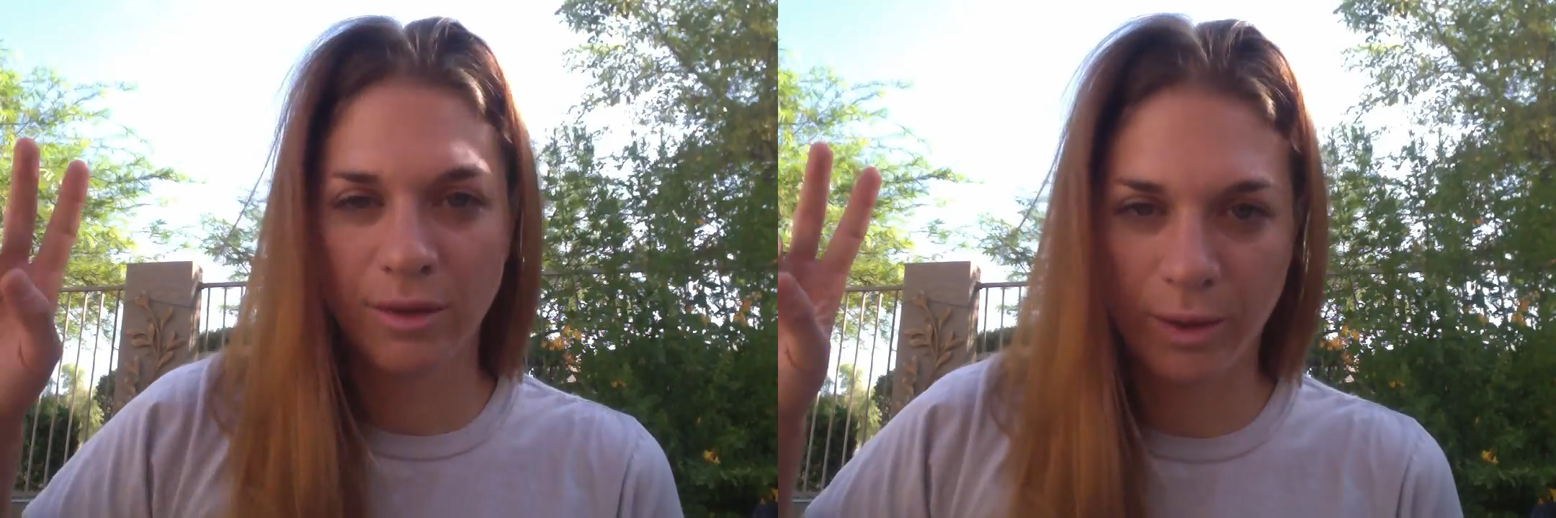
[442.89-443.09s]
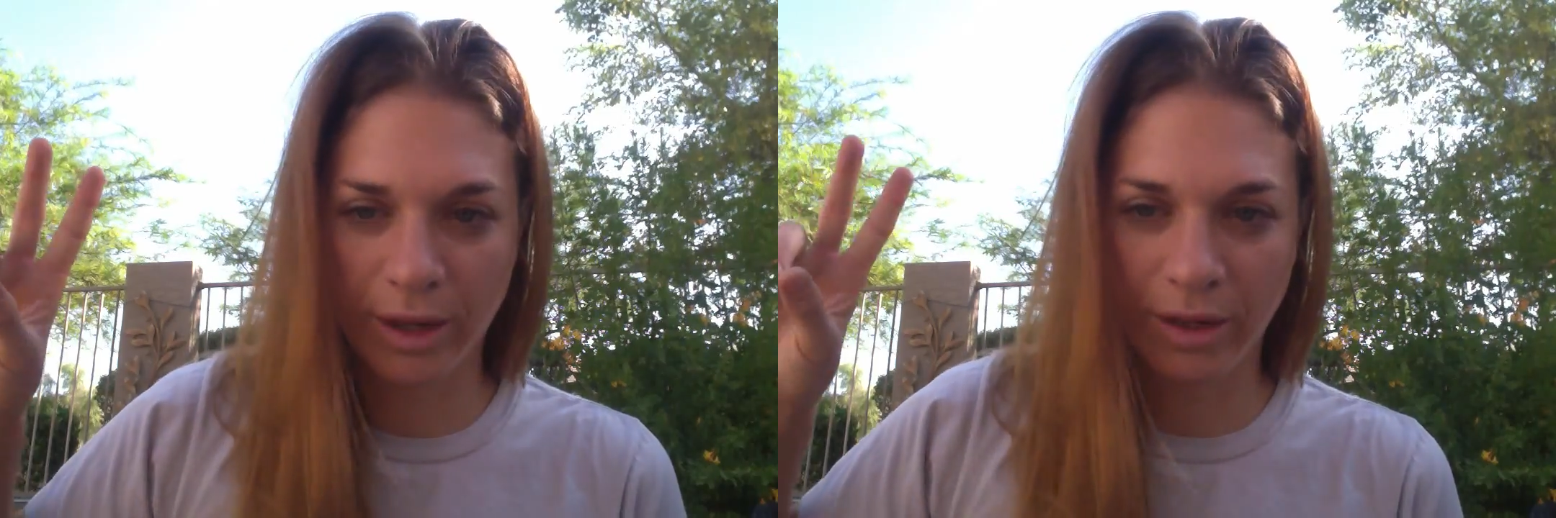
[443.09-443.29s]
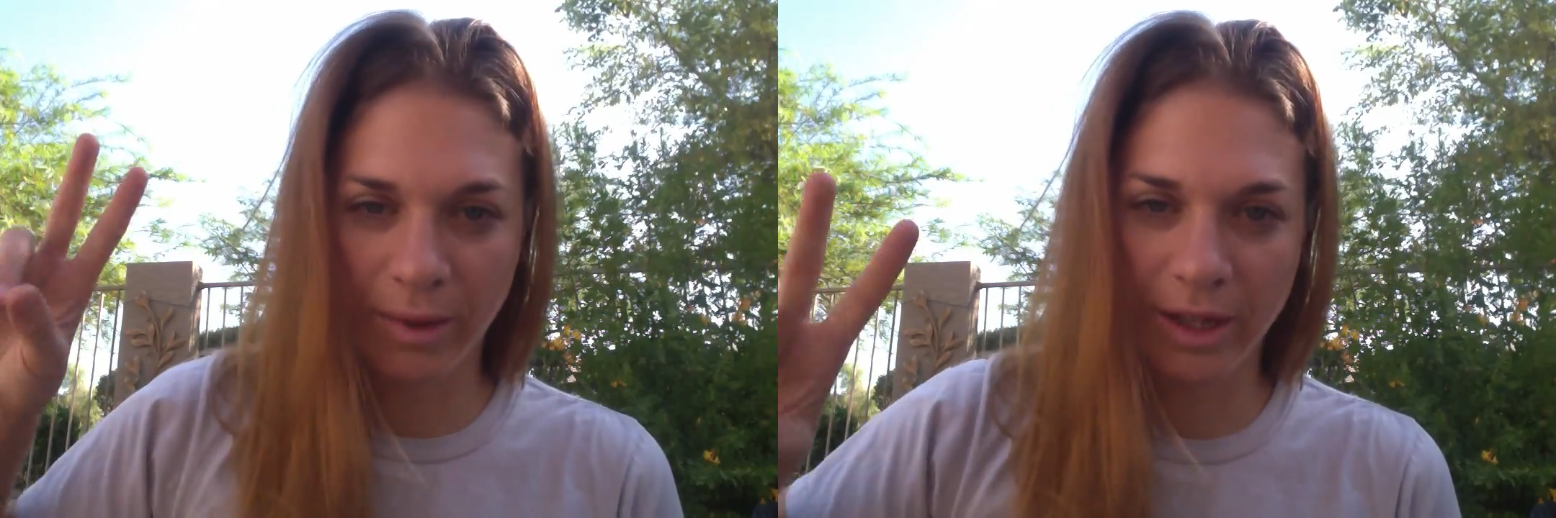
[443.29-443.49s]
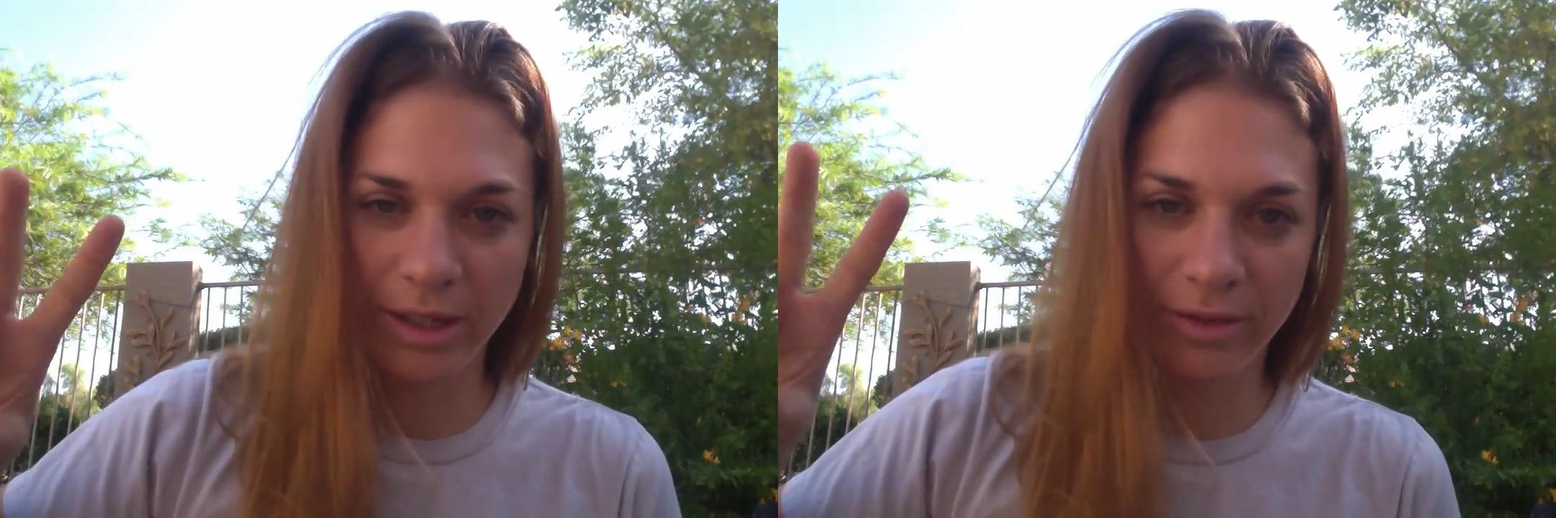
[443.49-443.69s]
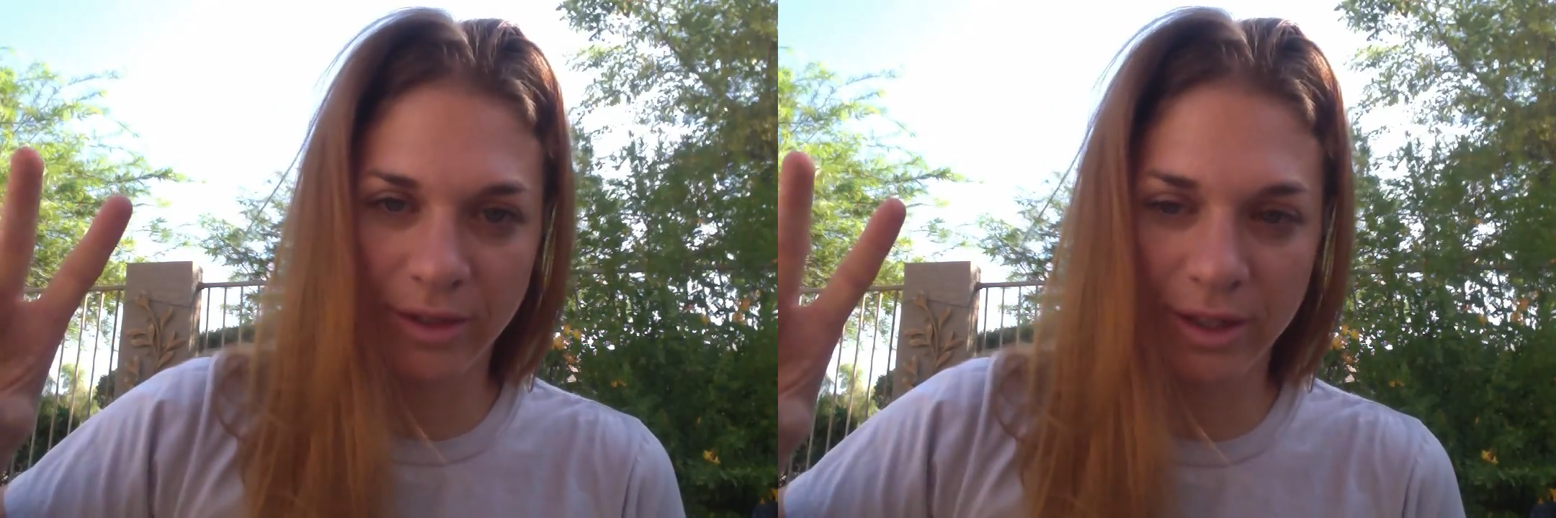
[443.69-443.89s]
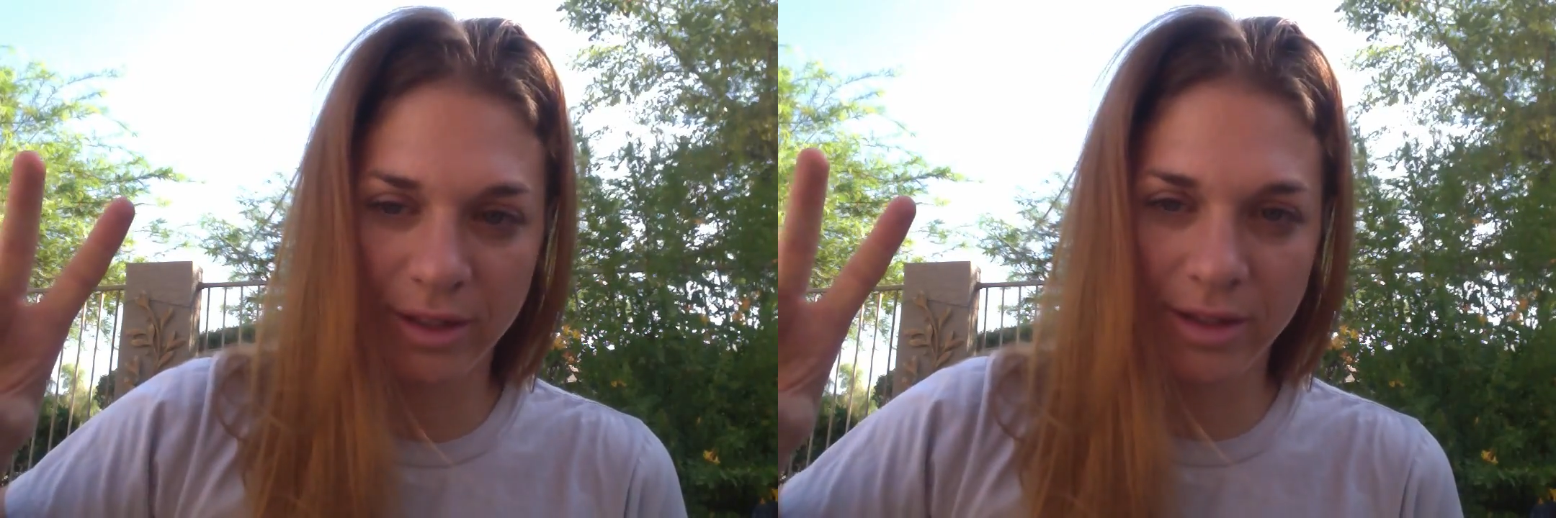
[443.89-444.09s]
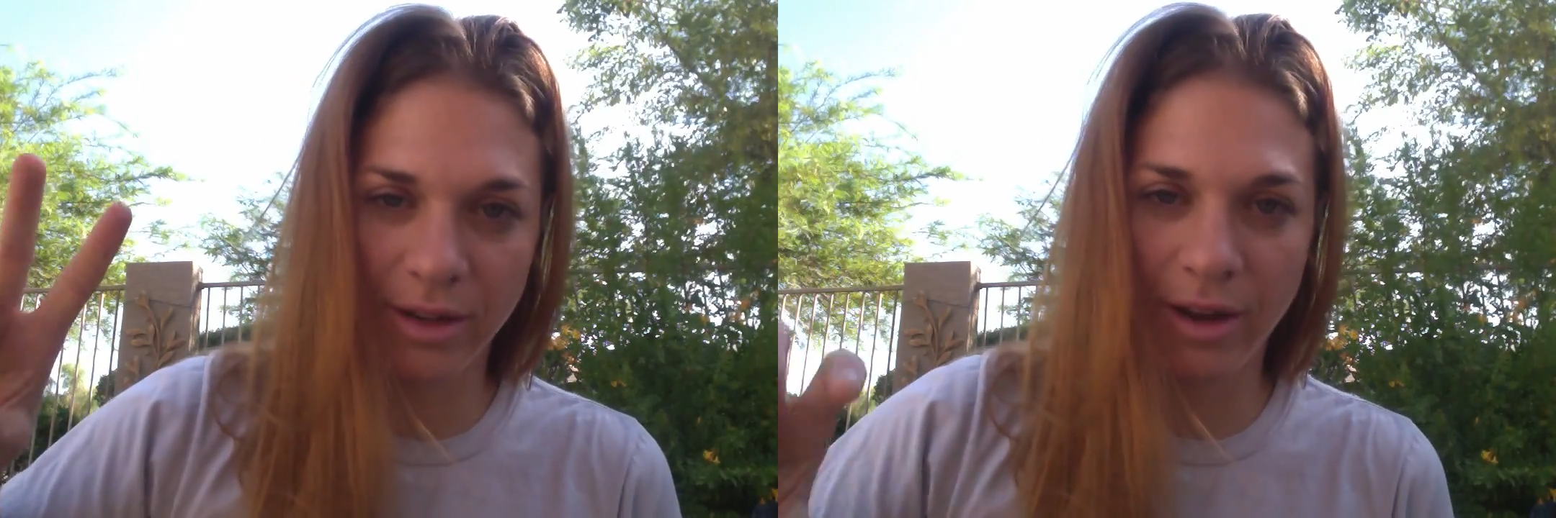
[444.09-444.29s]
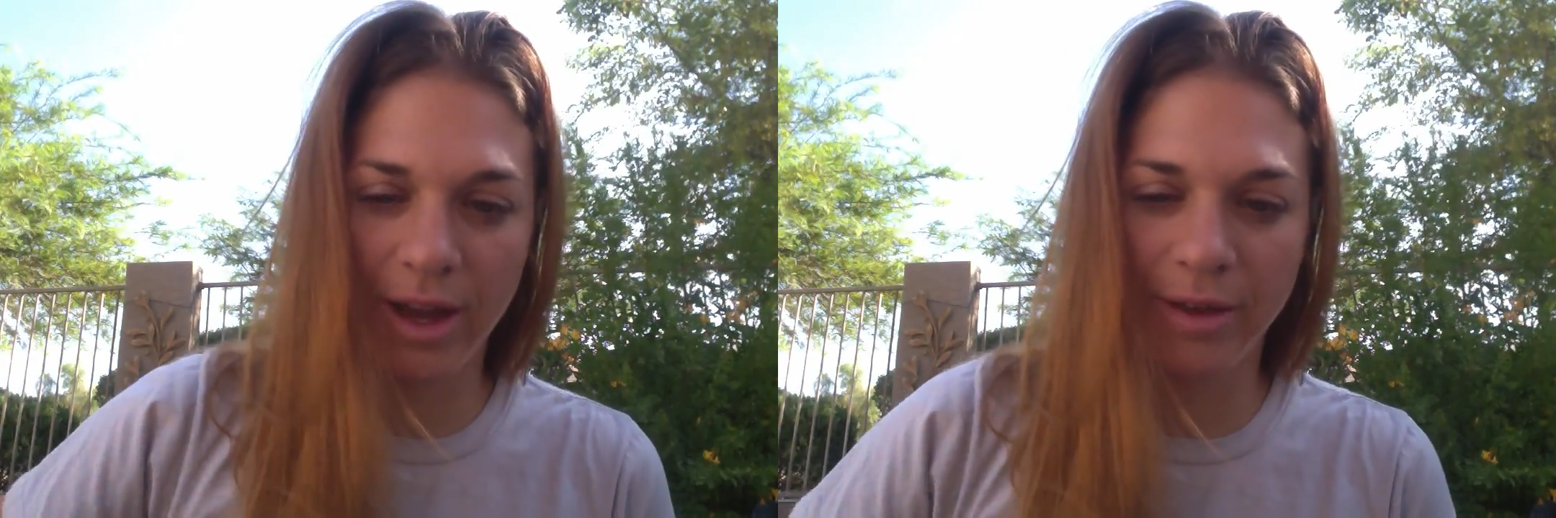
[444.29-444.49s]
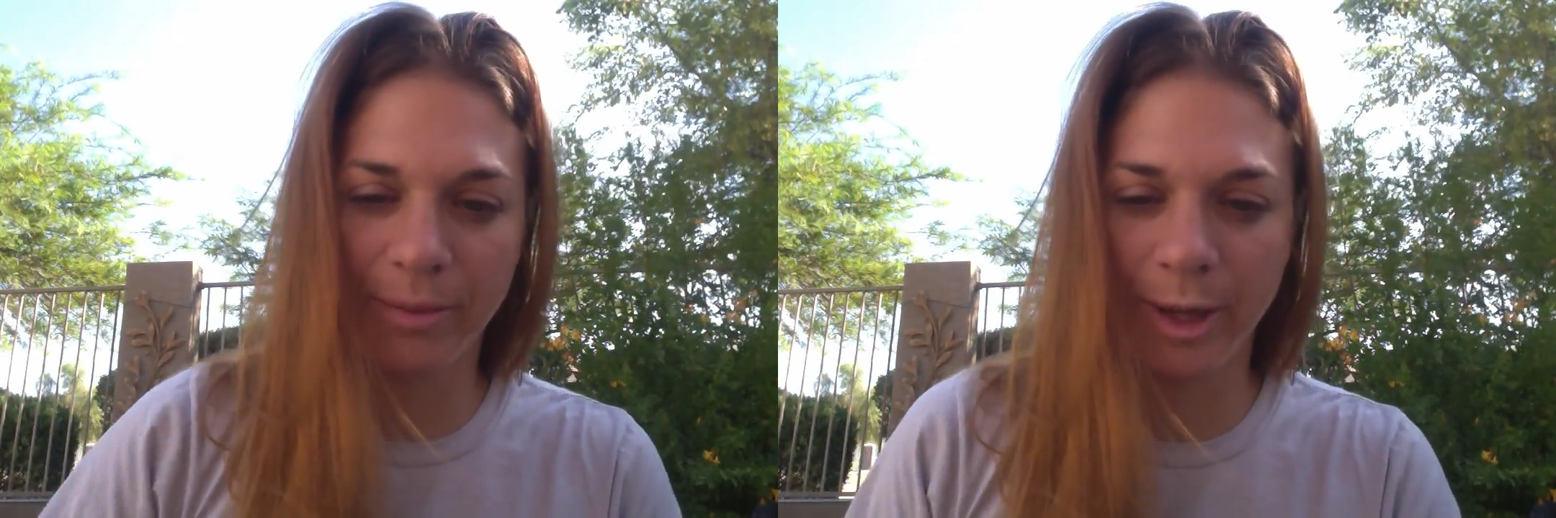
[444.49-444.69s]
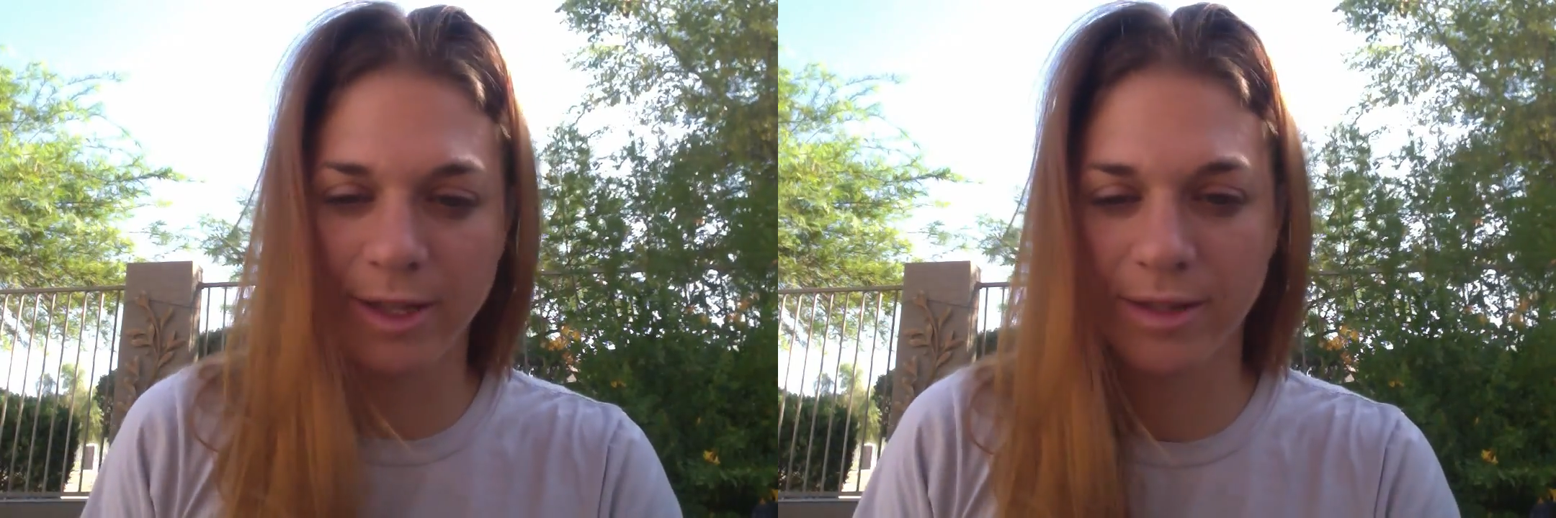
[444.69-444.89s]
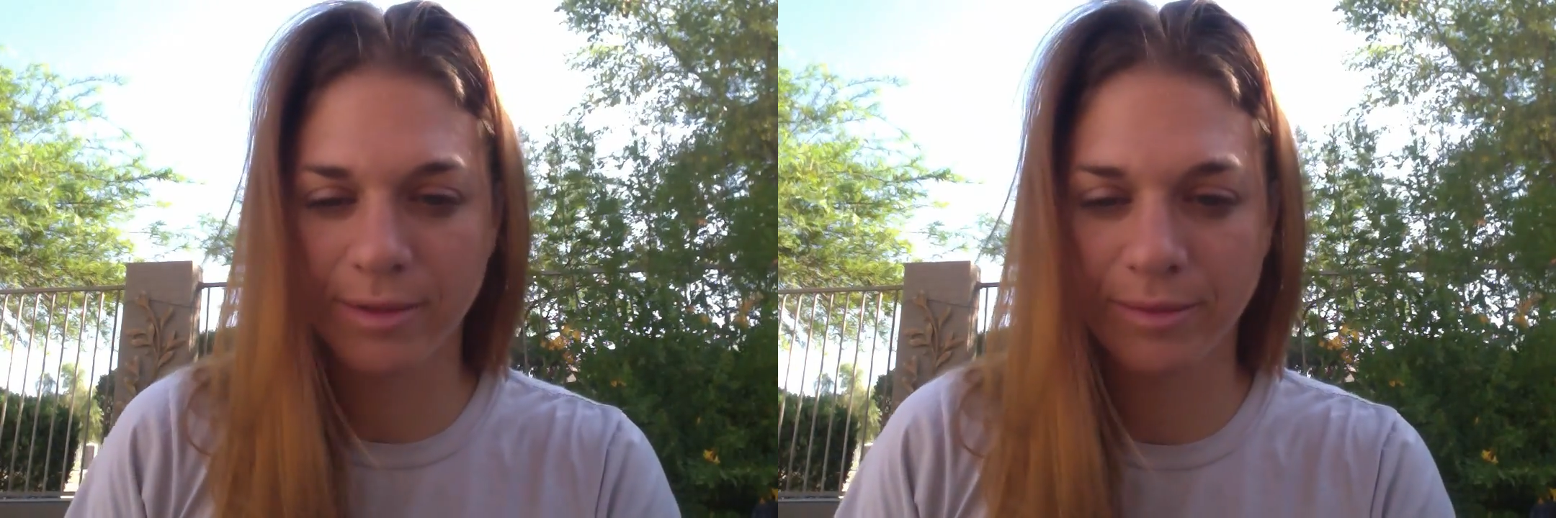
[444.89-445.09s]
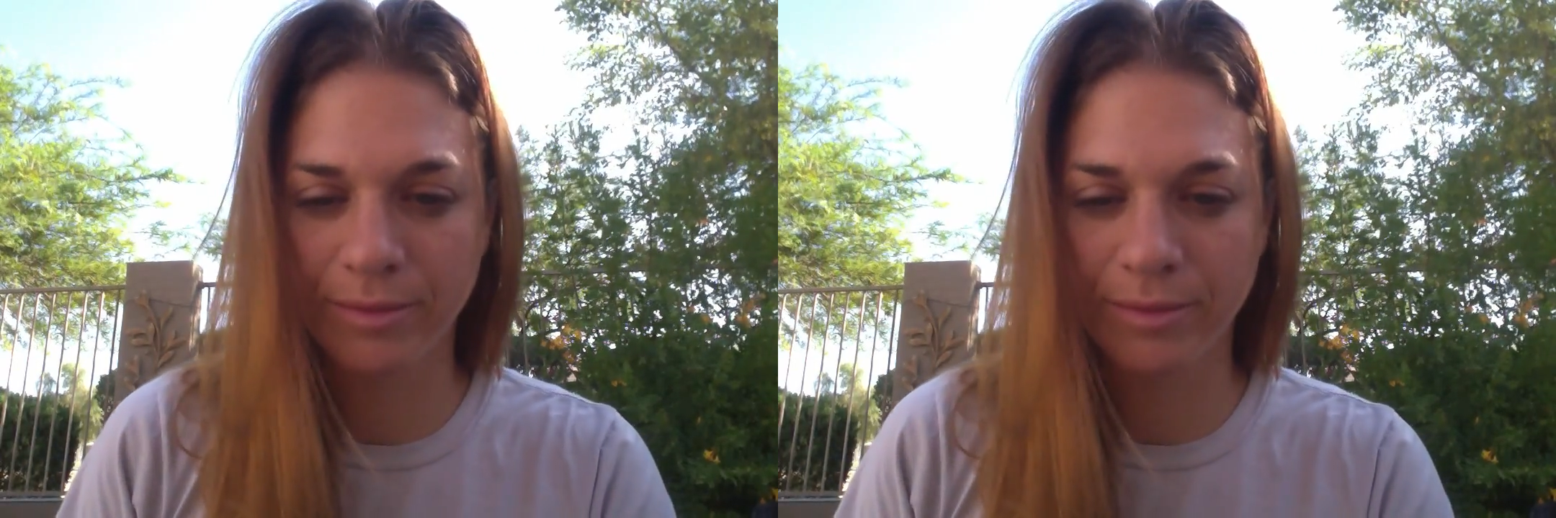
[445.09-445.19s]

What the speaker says: working to make a difference. All right, peace.